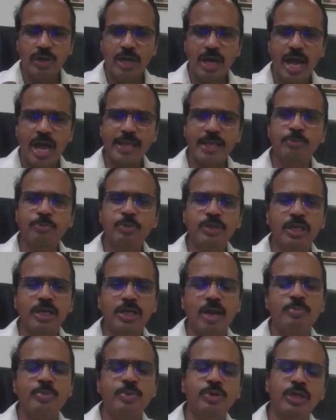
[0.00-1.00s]
I can put the
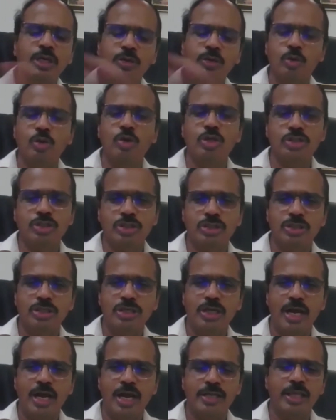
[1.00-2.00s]
computer closed
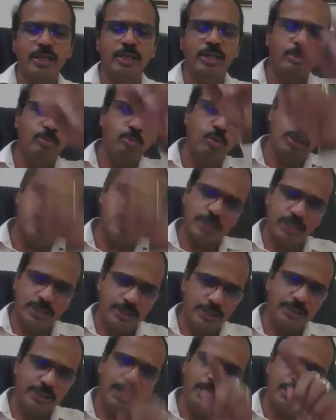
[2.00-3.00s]
and then the both sides
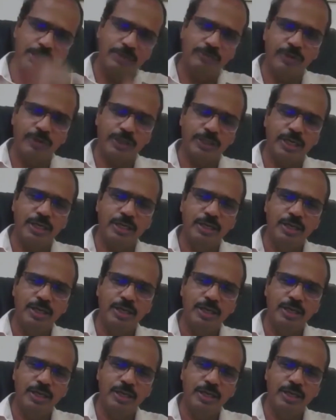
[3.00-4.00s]
it gets infected.
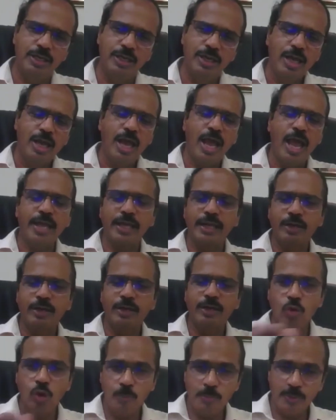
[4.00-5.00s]
I can open
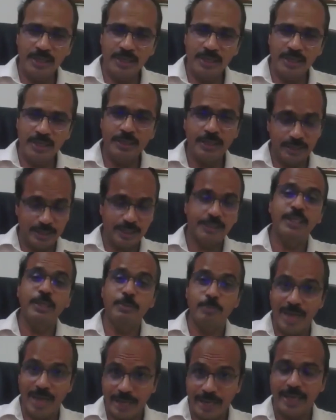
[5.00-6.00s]
it and then keep
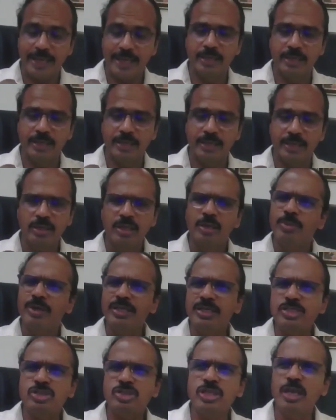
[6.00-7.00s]
again, but each time you
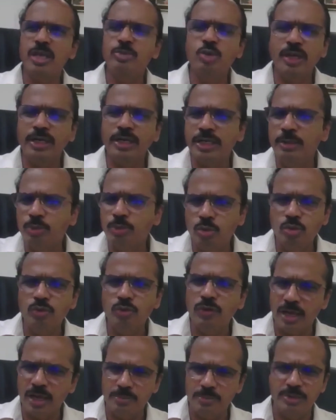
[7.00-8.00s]
can keep two to five
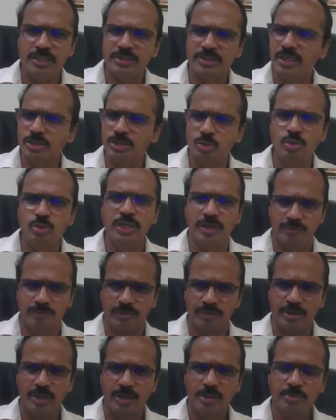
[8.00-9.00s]
minutes. That's good enough
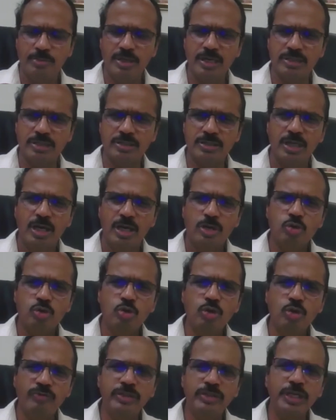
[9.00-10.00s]
because two,
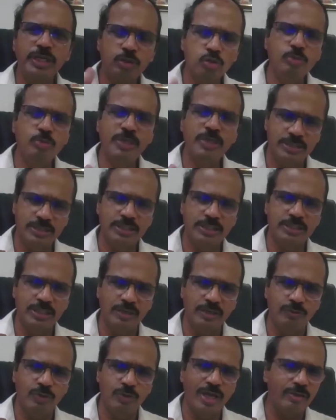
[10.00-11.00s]
within two minutes itself,
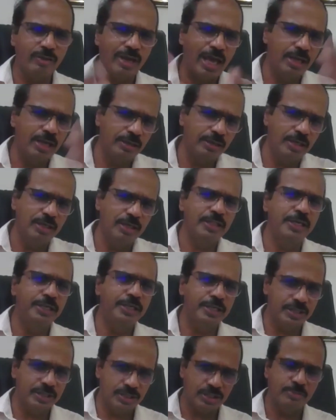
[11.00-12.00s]
we have calculated the
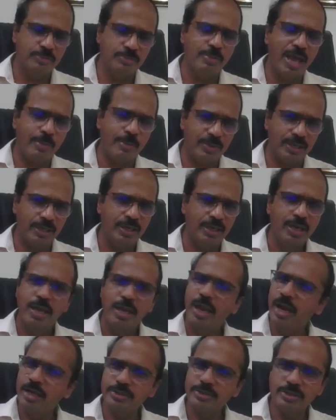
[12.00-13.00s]
intensity mapping
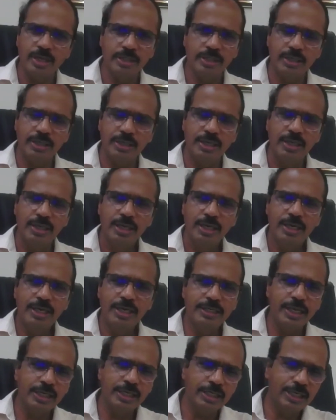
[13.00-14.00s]
and saw that it
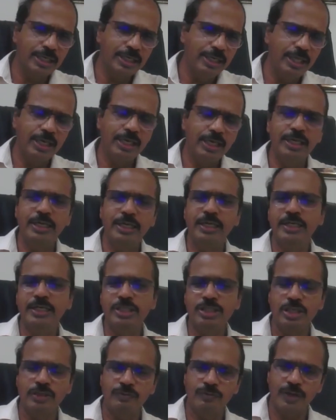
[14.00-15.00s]
can clearly
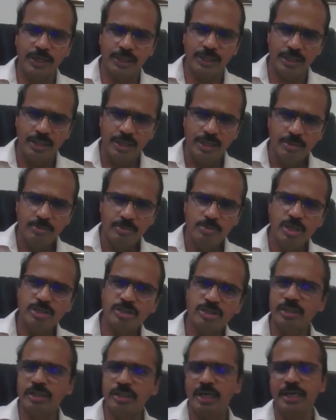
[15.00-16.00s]
disinfect
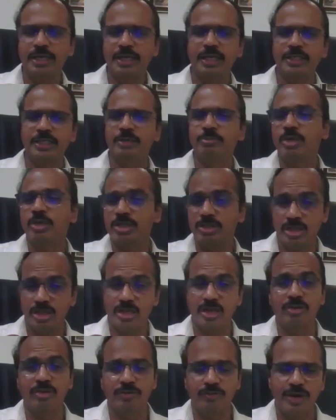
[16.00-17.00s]
based on the literature and based on
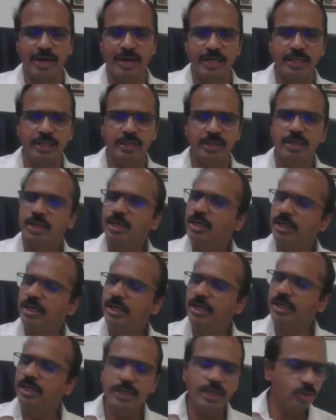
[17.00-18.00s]
our finding, you
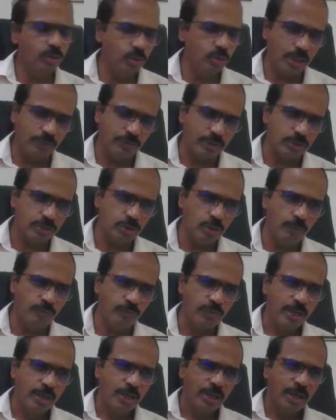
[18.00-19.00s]
can do that one. So
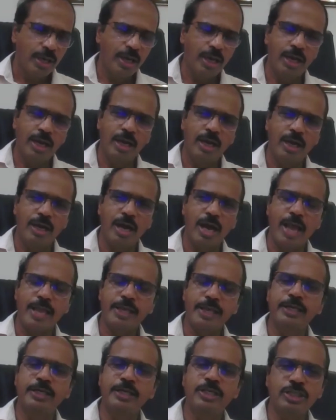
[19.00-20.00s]
uh, I
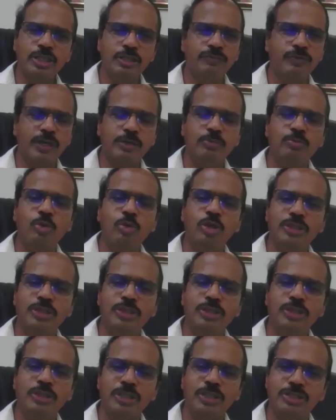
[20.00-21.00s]
can disinfect both
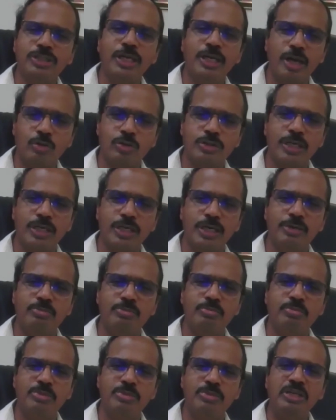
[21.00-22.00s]
inside outside
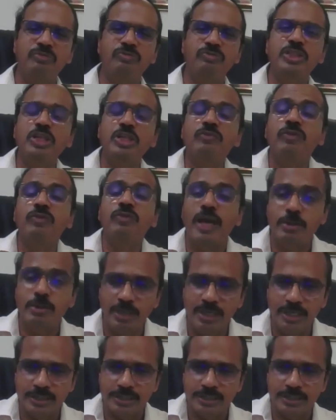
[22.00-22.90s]
in, within five minutes.